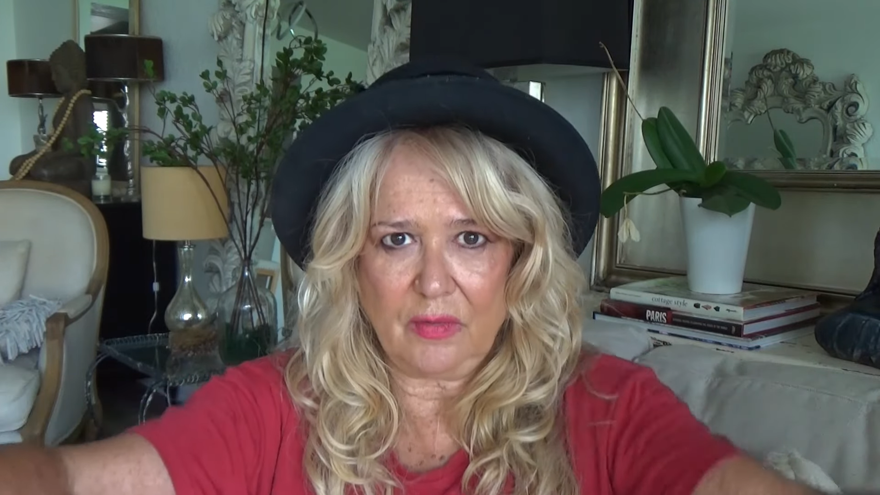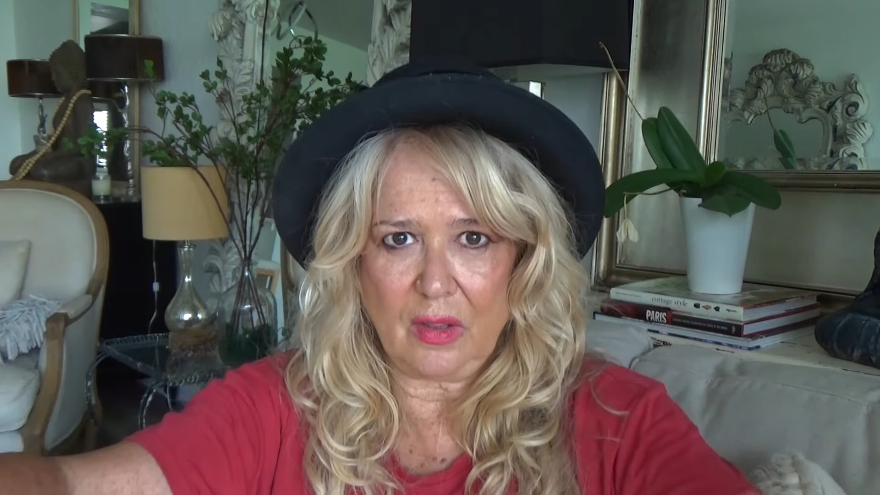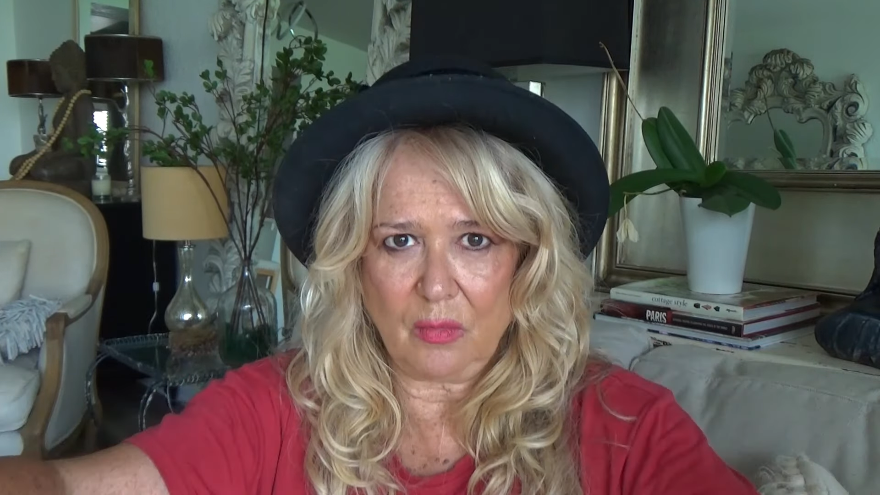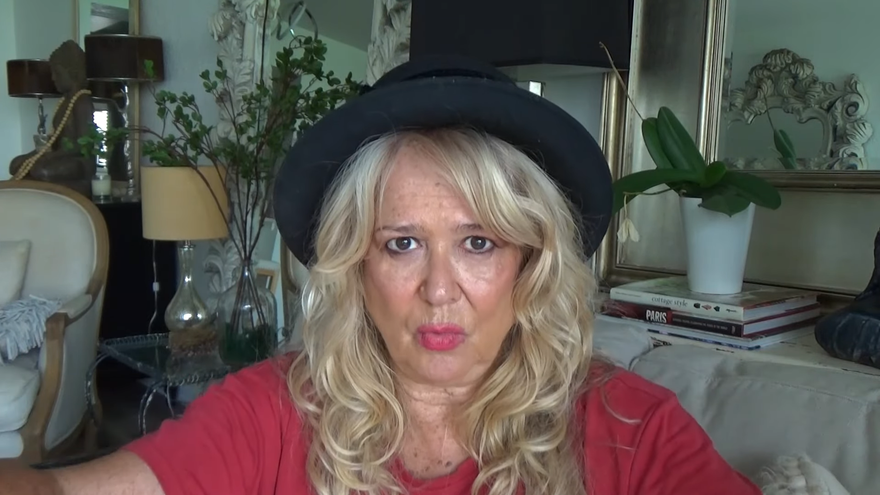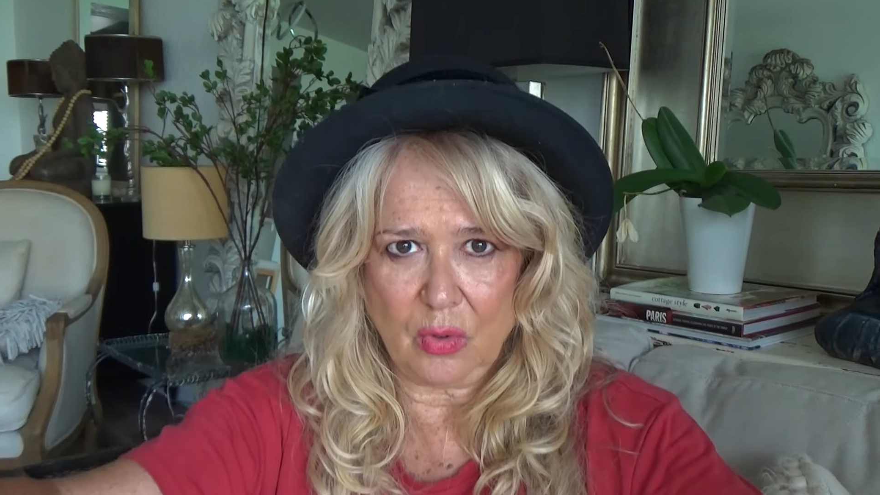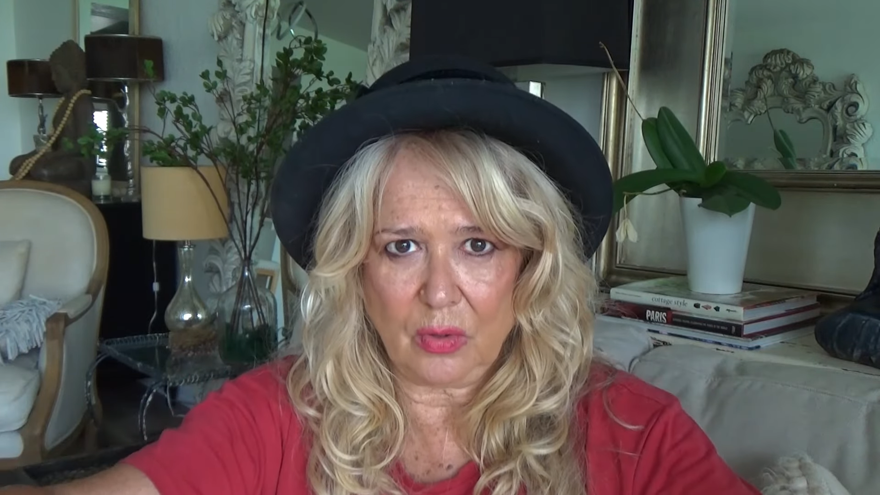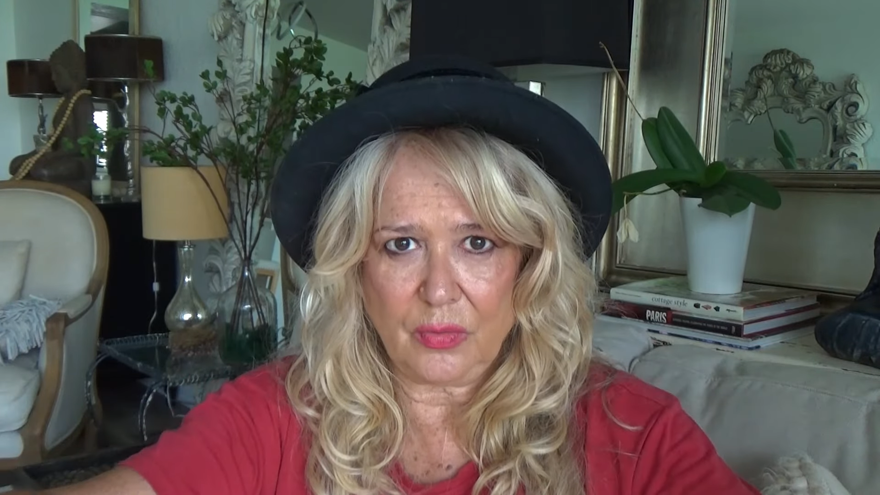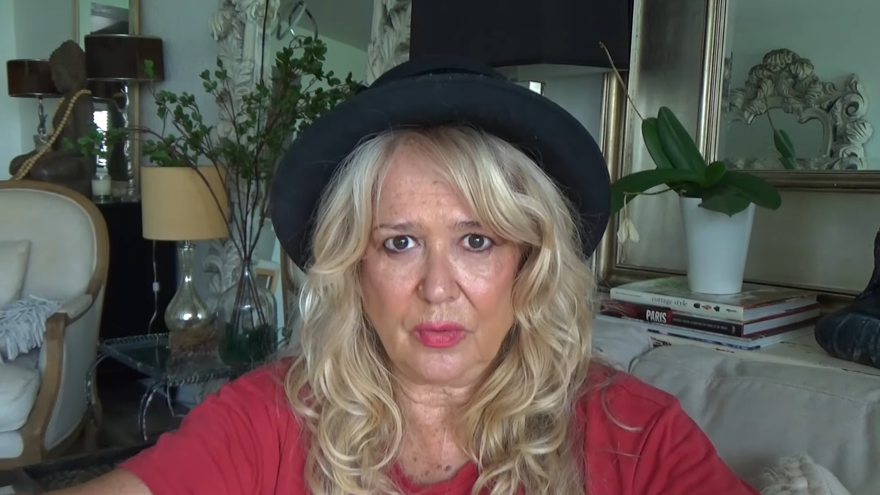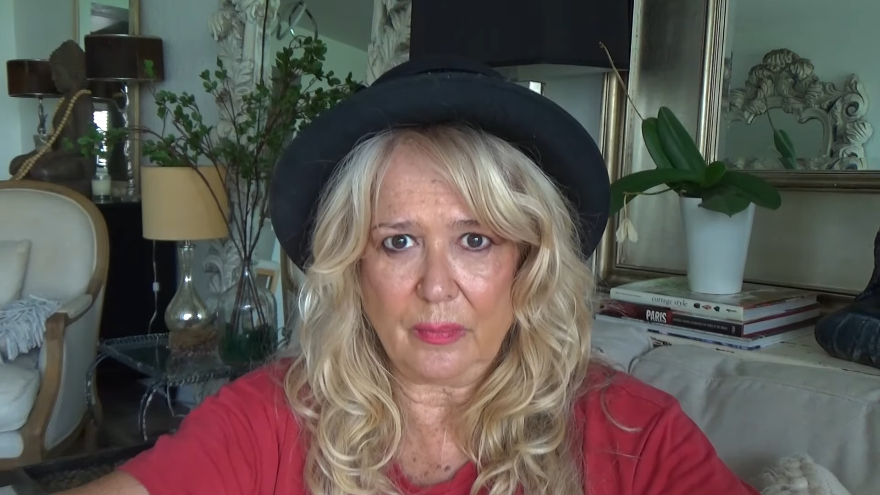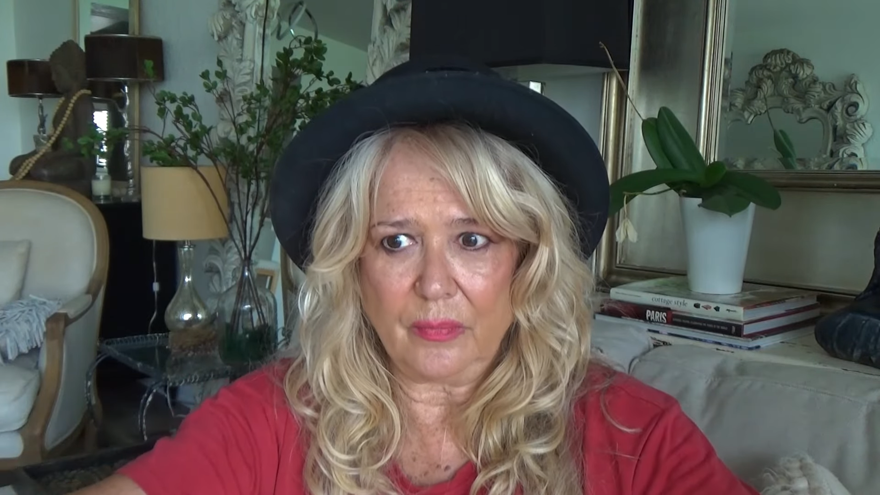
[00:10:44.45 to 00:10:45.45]
in the world.
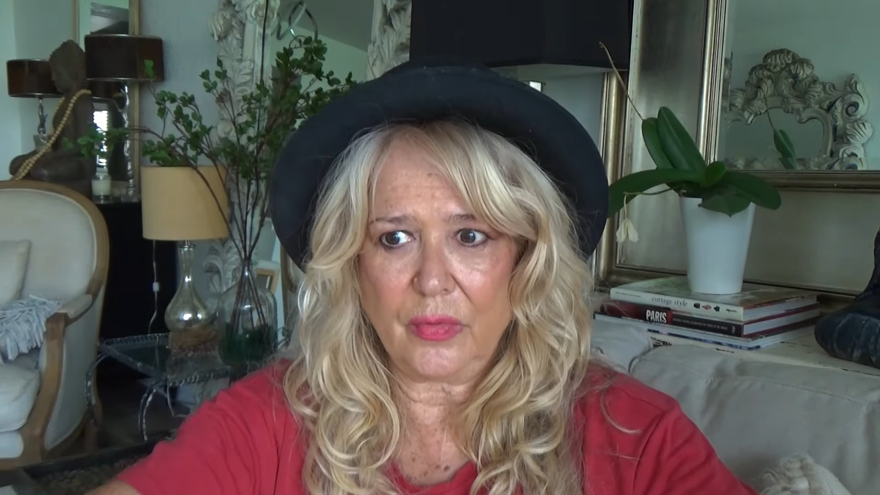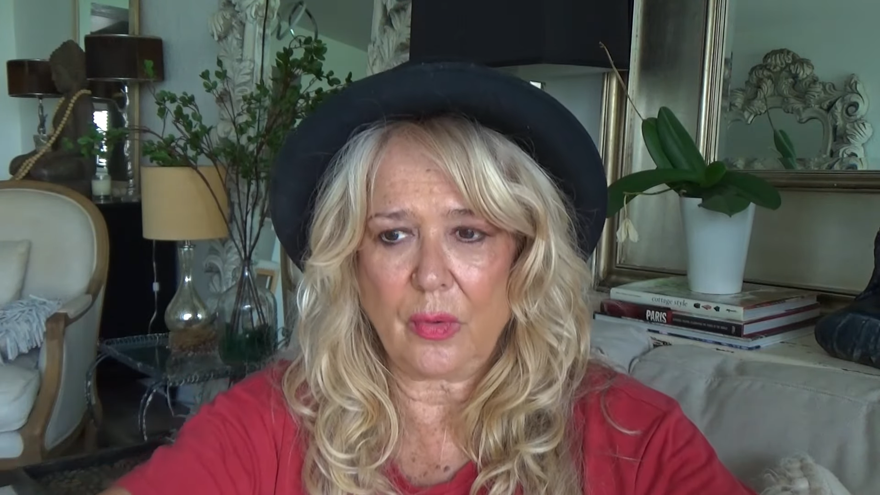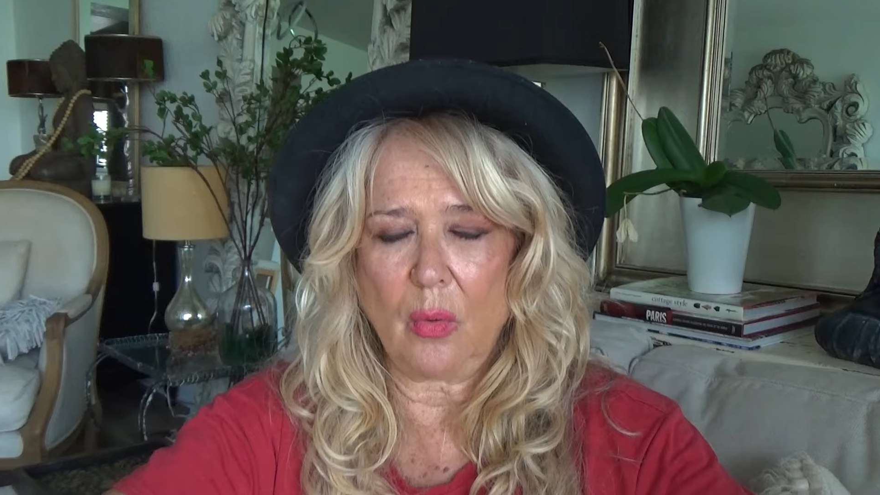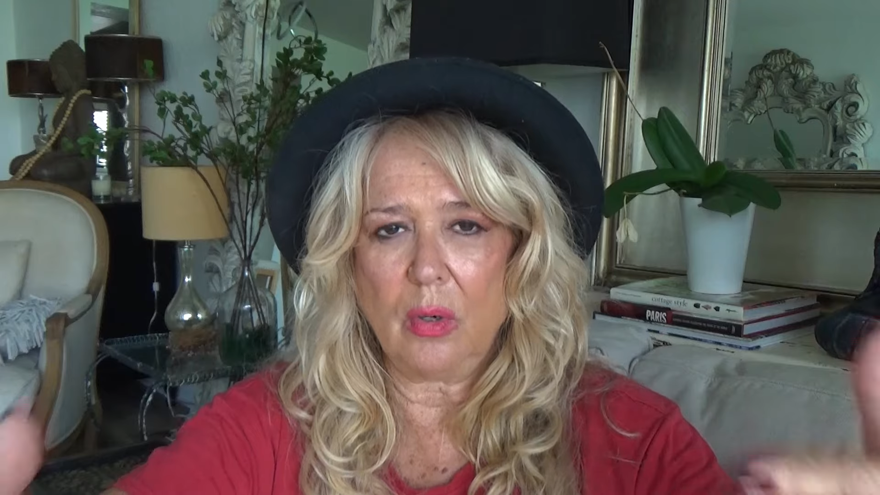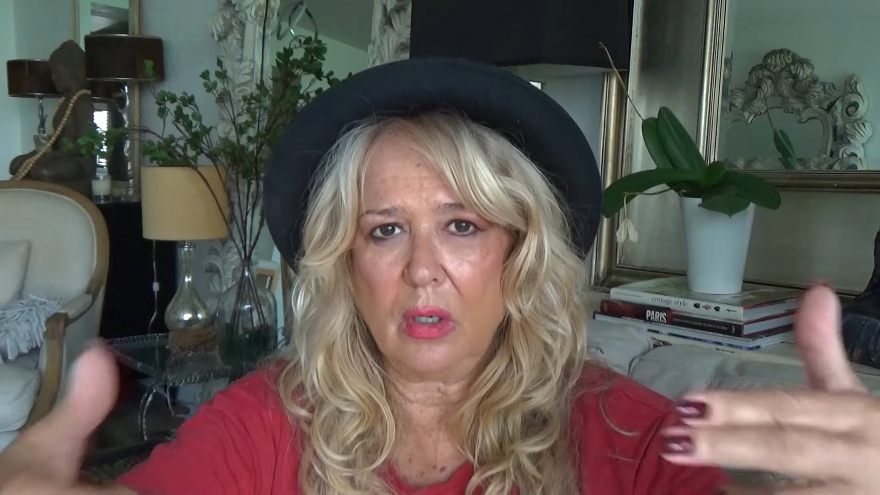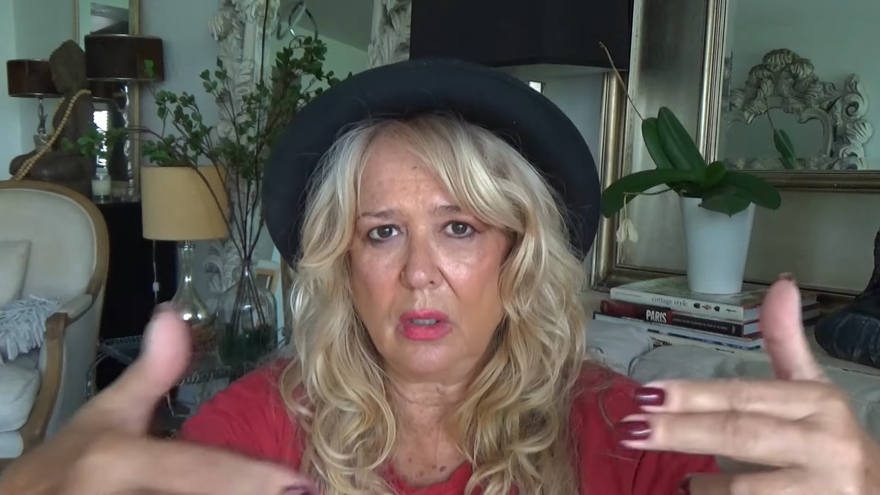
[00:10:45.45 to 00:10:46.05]
So